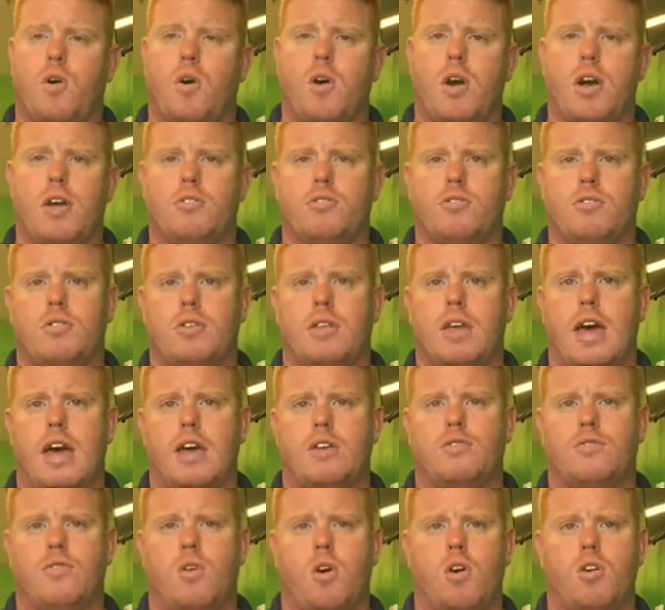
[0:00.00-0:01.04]
far as,
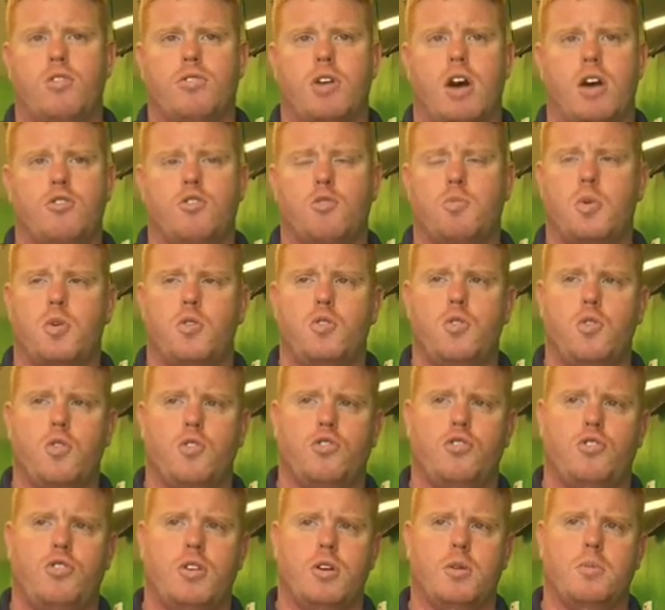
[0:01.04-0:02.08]
as, far as
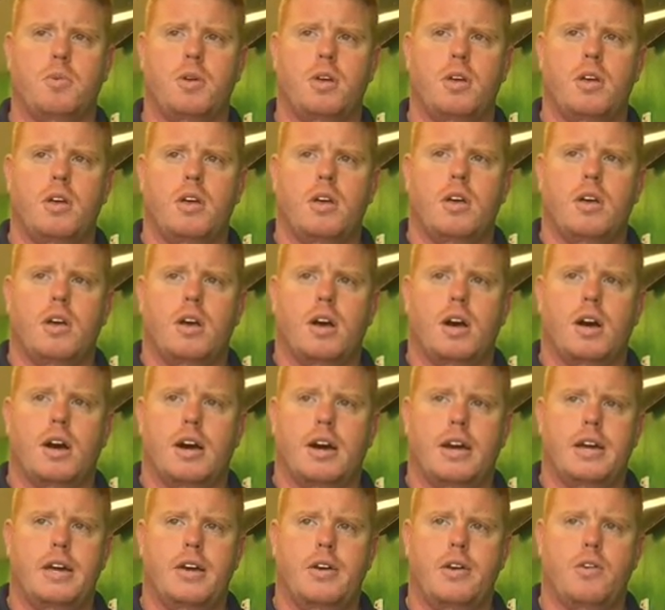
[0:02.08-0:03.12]
entrepreneurship
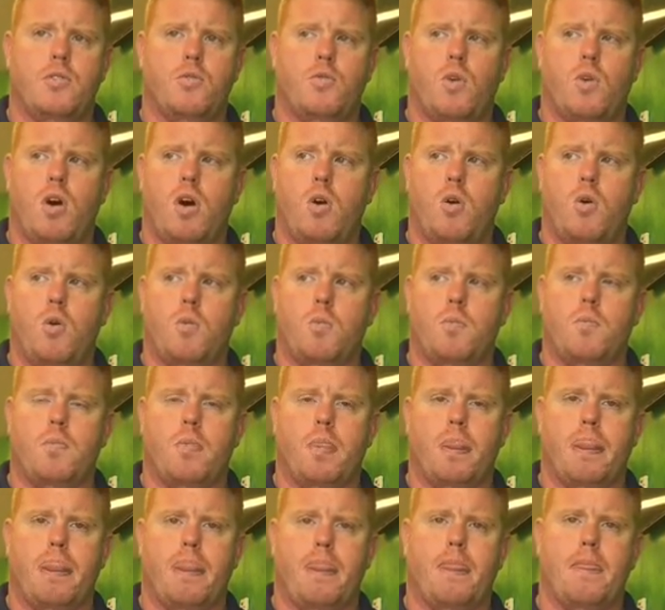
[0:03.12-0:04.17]
uh, here in Rome,
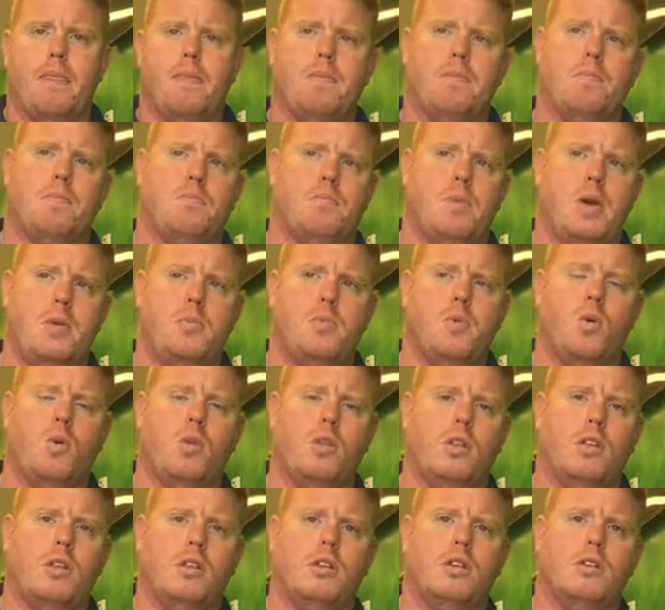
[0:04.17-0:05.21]

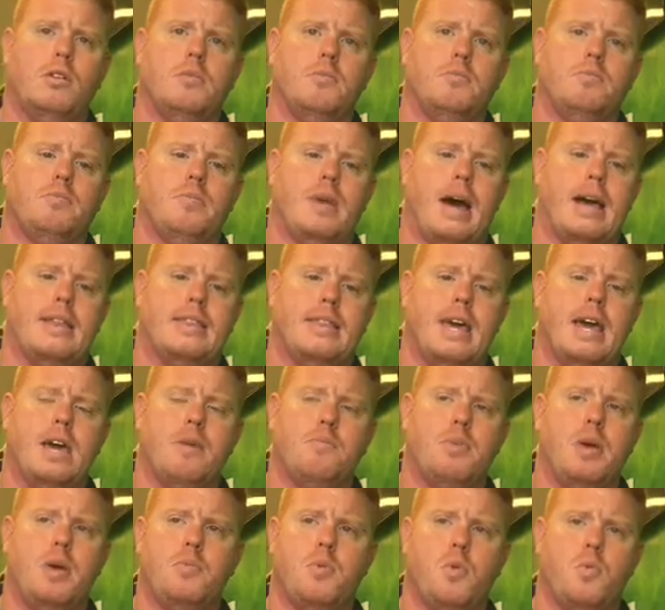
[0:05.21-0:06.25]
people, I
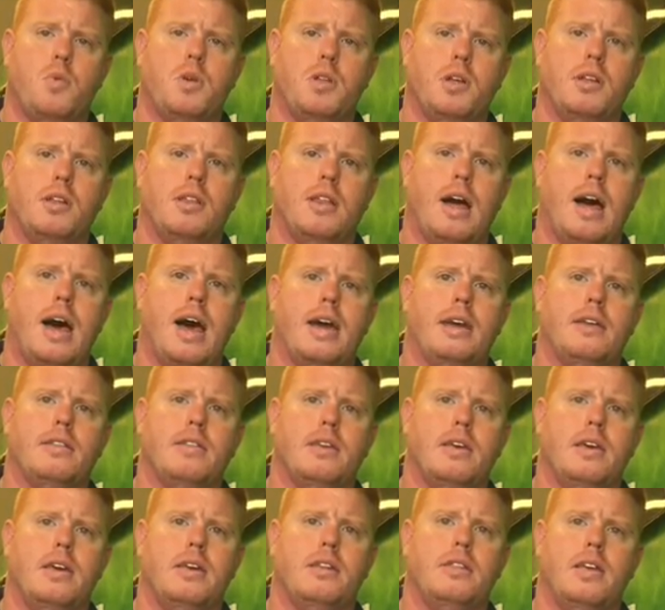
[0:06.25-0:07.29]
think people really like
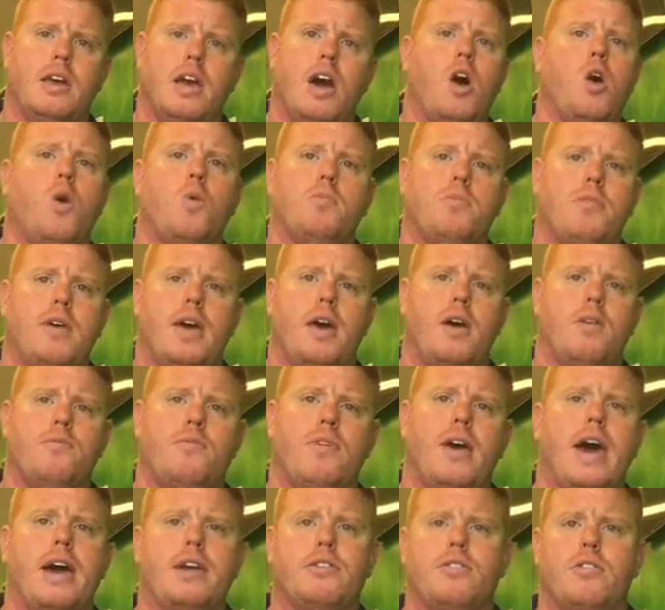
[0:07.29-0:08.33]
the, the hometown
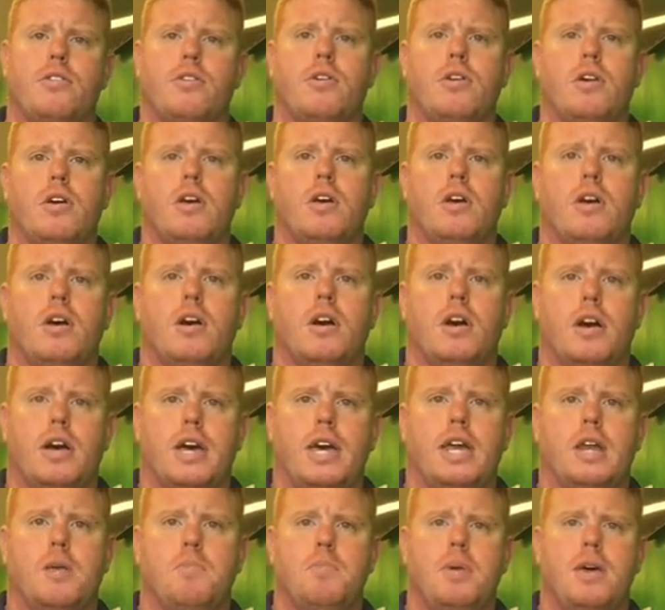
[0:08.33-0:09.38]
factor uh,
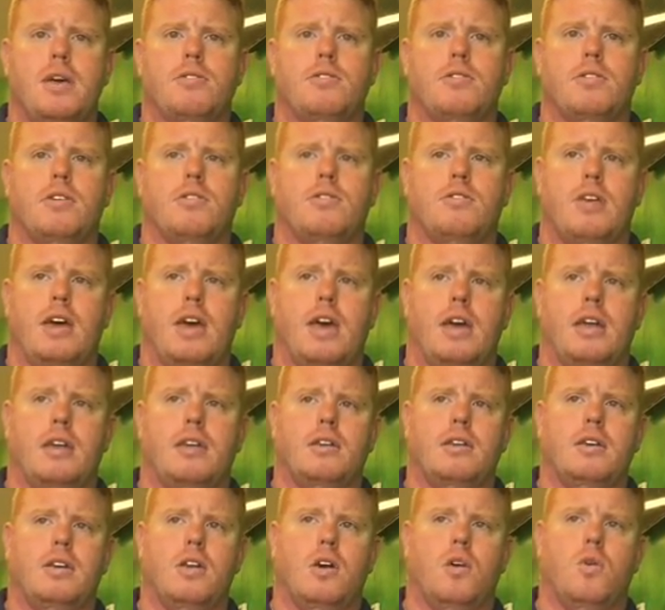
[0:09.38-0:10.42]
in a business
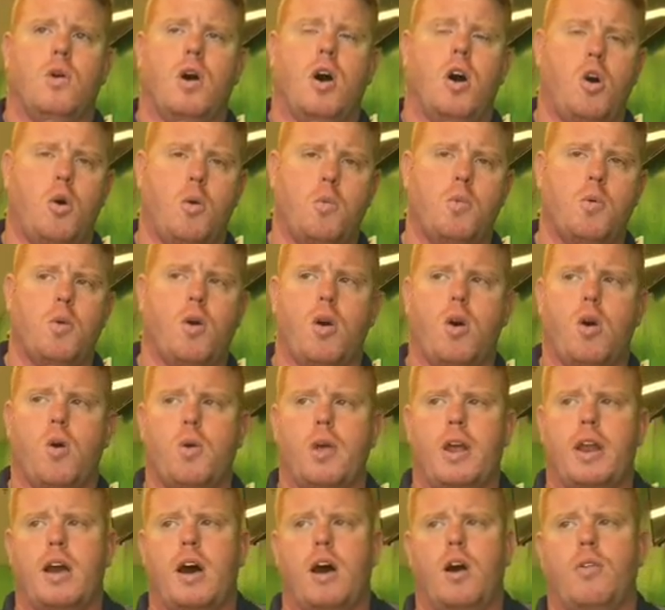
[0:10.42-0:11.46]
and you know
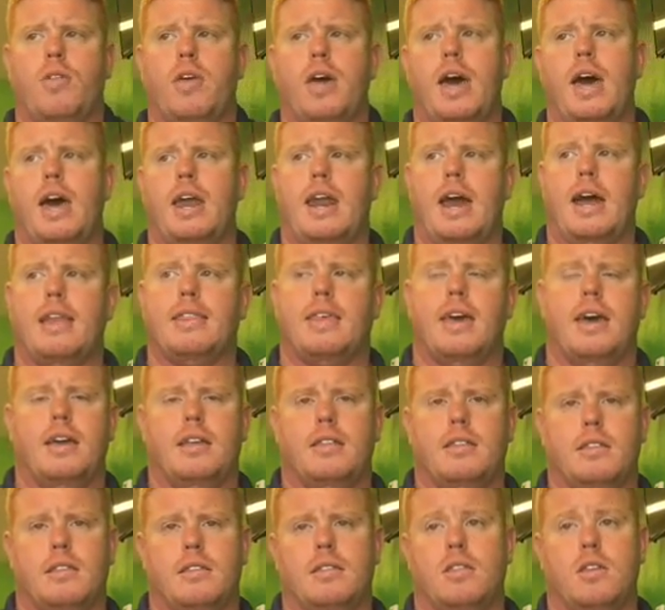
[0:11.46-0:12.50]
homegrown and all that. And I think
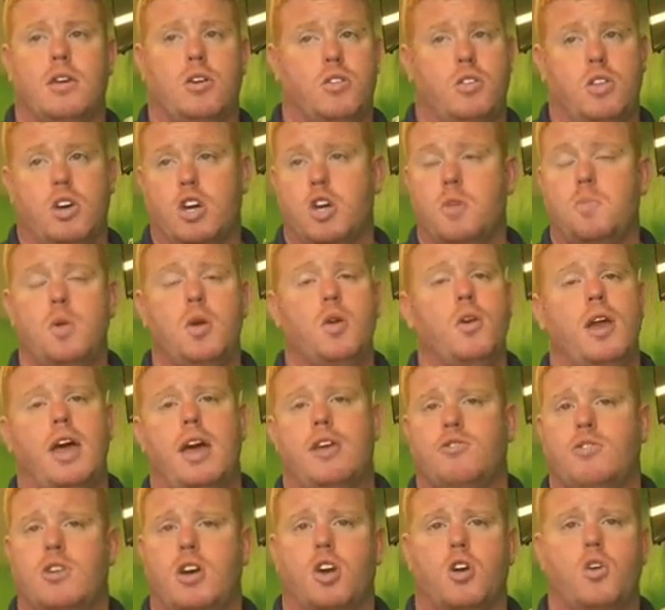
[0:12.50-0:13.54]
the, the community
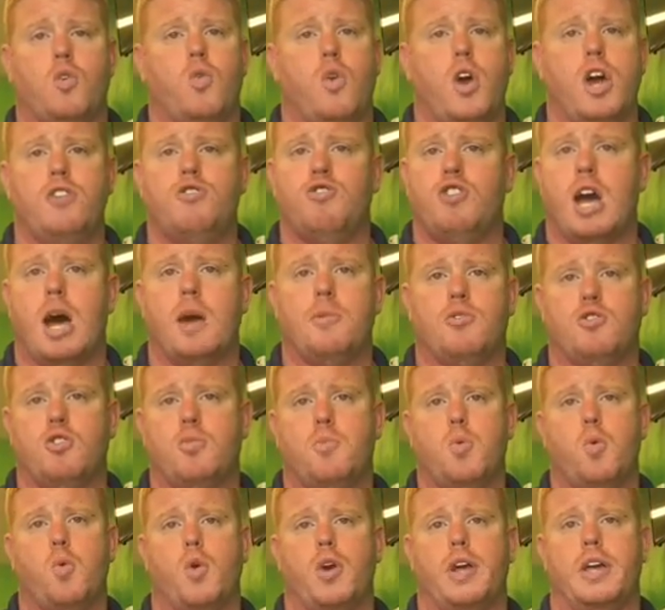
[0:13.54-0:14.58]
has done a great job of
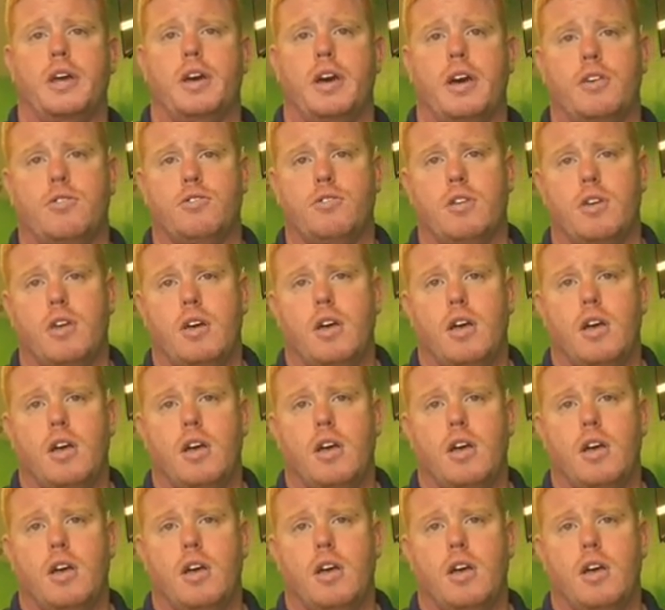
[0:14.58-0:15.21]
supporting us.